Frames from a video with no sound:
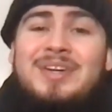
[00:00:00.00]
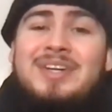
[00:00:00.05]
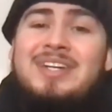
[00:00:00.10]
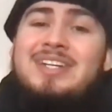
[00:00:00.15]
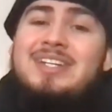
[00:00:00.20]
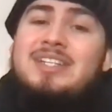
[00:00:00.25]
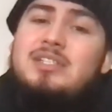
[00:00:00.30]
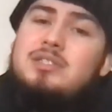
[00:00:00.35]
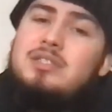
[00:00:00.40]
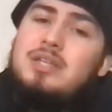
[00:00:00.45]

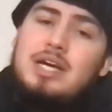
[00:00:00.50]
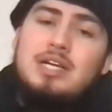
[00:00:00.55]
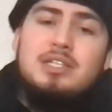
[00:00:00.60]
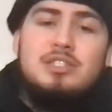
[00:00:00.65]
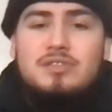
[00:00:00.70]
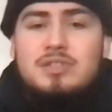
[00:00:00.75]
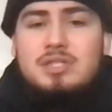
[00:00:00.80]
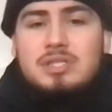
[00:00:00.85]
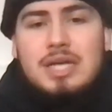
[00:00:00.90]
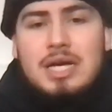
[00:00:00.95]
science
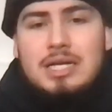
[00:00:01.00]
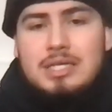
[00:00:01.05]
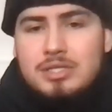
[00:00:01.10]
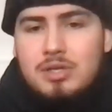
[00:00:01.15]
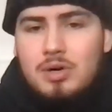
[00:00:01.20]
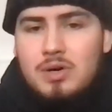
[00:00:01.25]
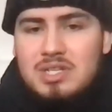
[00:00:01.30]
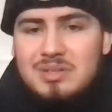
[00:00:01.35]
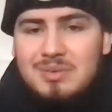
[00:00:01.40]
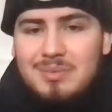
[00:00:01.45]
over stats is
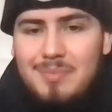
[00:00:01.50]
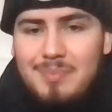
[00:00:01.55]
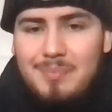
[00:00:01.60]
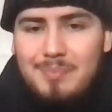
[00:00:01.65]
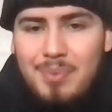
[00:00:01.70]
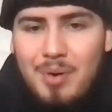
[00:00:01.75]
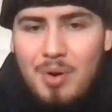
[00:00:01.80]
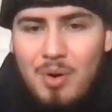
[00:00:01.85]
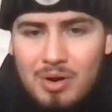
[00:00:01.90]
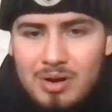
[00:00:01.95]
always
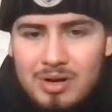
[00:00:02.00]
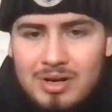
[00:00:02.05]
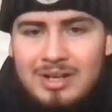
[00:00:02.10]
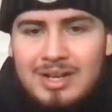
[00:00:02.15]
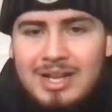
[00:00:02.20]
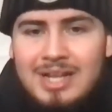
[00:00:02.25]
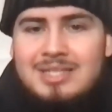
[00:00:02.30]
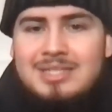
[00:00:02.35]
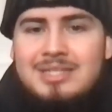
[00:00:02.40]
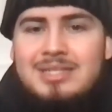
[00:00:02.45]
important.
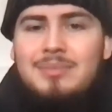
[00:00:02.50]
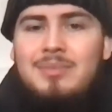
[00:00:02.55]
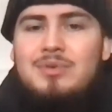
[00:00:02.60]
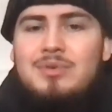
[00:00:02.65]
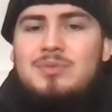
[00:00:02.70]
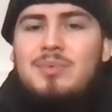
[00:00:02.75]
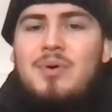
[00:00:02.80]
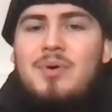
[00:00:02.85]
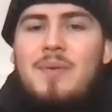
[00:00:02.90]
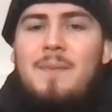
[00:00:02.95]
That's the most
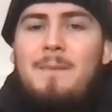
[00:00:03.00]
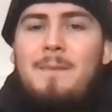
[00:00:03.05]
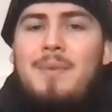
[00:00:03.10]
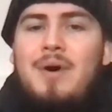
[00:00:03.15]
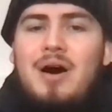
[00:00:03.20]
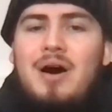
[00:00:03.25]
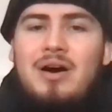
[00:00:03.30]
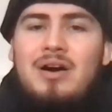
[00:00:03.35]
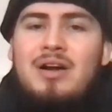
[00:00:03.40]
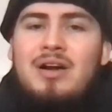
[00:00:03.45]
important
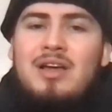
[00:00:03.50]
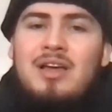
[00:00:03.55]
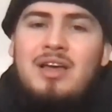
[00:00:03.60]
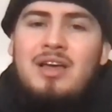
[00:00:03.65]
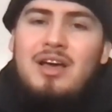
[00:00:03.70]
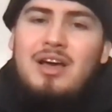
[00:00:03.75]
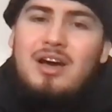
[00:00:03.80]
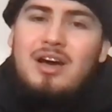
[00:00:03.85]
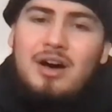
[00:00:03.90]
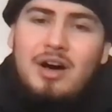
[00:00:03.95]
part
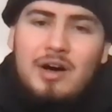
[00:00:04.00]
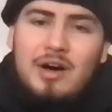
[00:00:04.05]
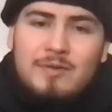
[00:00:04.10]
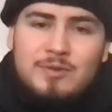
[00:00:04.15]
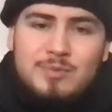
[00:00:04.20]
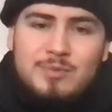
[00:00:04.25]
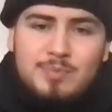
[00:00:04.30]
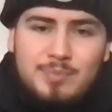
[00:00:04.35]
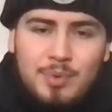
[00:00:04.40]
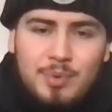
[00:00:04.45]
of
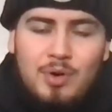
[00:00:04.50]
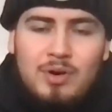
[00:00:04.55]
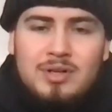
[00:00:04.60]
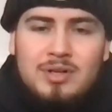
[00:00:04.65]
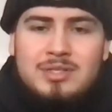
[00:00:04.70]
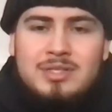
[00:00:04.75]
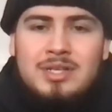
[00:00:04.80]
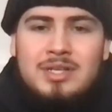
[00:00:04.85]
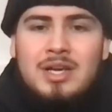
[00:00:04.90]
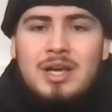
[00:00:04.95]

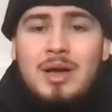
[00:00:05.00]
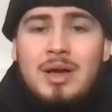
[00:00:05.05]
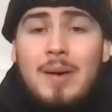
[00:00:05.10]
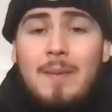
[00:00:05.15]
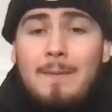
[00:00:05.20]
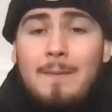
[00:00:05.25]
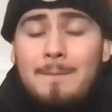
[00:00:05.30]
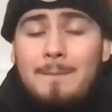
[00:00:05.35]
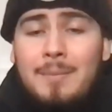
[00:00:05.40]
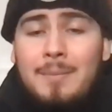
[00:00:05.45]
sports.
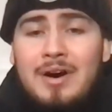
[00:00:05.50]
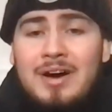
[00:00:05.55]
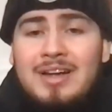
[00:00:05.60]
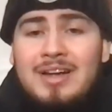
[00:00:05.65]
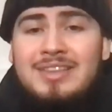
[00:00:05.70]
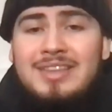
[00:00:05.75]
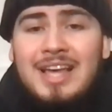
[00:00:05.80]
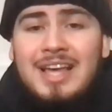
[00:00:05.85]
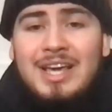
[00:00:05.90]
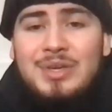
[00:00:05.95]

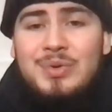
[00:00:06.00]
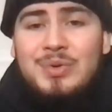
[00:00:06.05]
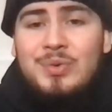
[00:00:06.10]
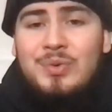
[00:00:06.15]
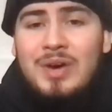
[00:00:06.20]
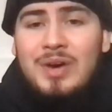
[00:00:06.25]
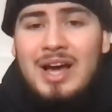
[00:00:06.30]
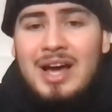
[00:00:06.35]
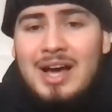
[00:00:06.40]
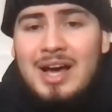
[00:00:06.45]
But thank you
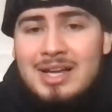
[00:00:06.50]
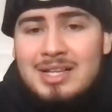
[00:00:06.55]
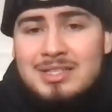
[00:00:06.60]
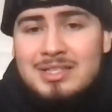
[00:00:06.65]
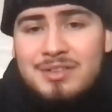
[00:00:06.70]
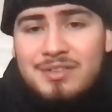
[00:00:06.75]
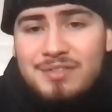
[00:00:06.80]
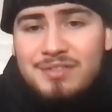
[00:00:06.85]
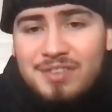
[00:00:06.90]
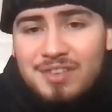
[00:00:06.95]
guys
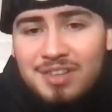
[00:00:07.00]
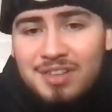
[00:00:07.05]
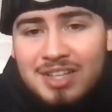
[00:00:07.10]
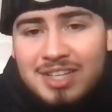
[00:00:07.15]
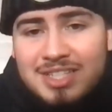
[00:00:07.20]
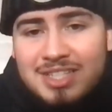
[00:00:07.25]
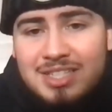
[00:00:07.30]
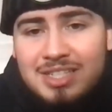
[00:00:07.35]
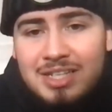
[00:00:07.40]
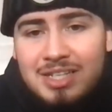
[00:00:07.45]
for
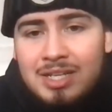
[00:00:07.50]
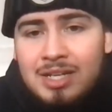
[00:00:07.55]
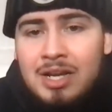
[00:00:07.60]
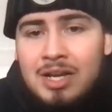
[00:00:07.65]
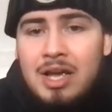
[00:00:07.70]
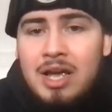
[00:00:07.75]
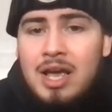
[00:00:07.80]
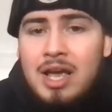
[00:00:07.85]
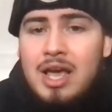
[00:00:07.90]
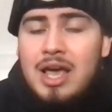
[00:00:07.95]
listening,
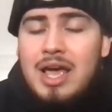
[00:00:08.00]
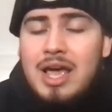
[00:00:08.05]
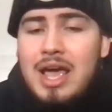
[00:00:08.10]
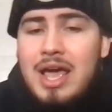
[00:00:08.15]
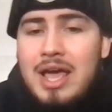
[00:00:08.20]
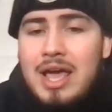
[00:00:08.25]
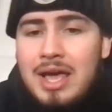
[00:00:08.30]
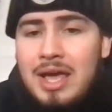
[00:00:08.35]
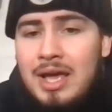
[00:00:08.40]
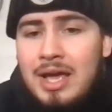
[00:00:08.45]

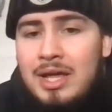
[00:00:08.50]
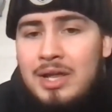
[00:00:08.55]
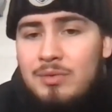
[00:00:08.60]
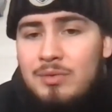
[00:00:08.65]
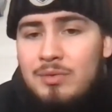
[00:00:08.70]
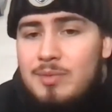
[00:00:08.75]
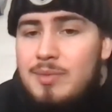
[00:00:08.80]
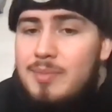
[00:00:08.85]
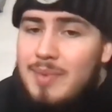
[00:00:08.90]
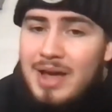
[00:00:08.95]
and
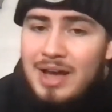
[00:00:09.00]
we'll be back